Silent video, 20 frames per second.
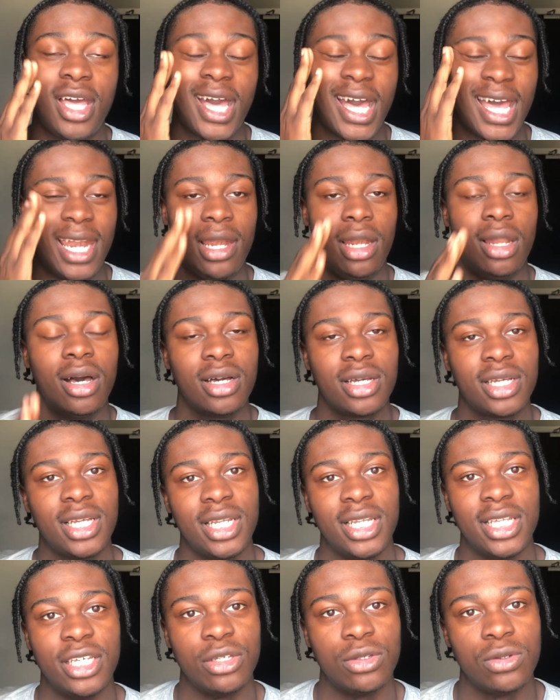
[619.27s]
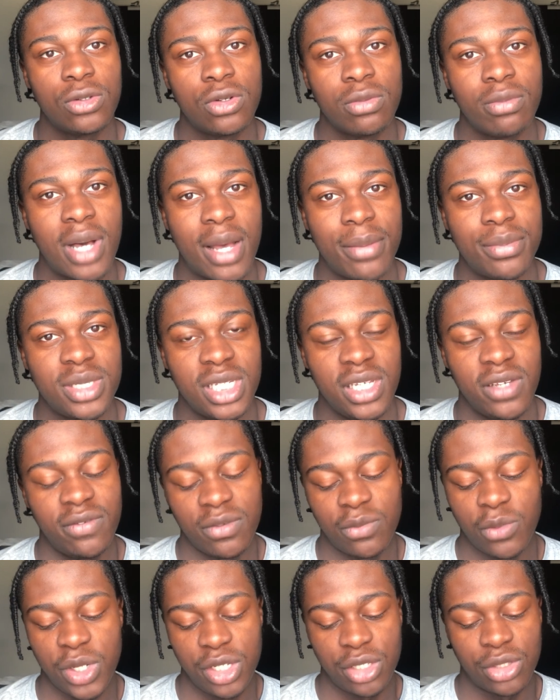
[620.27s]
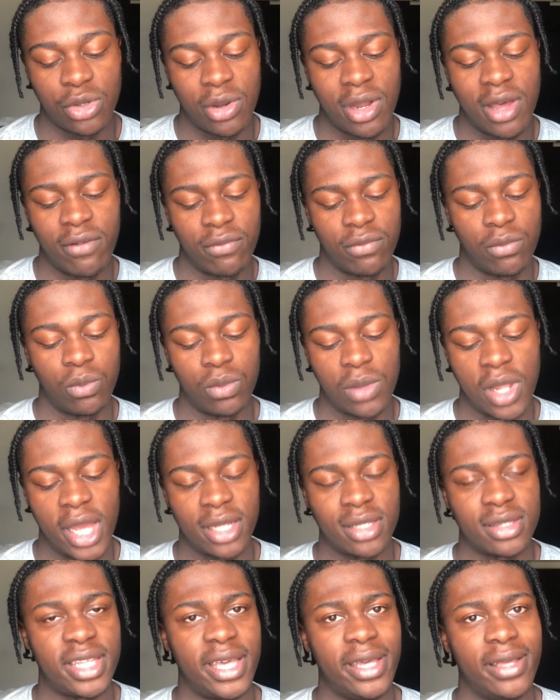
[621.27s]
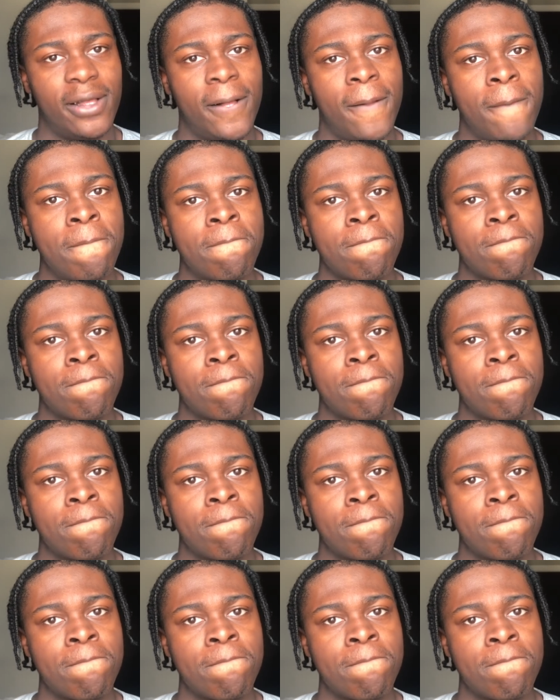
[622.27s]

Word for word: And luckily, Google Maps, even when you don't have like data,